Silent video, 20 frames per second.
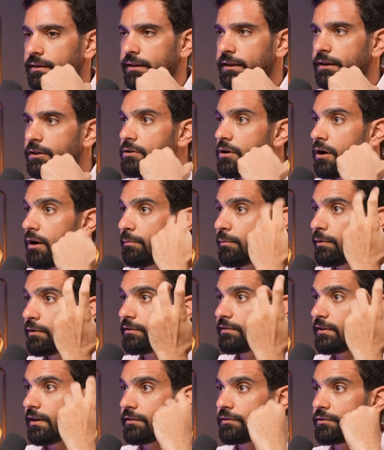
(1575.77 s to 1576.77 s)

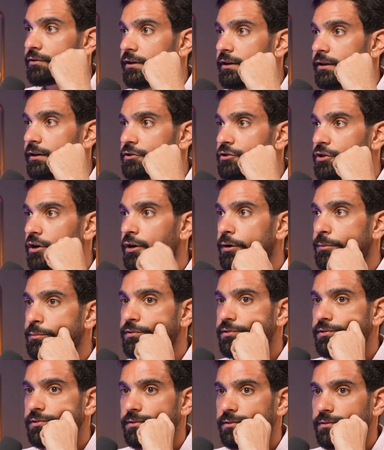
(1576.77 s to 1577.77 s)
E-commerce has created
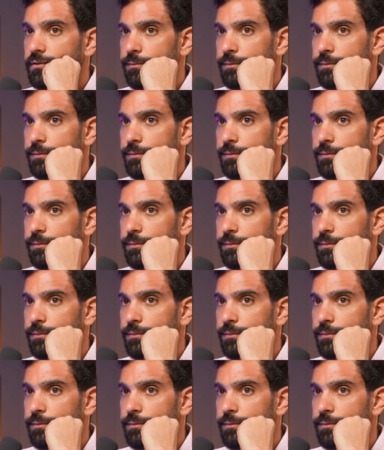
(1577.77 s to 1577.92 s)
jobs.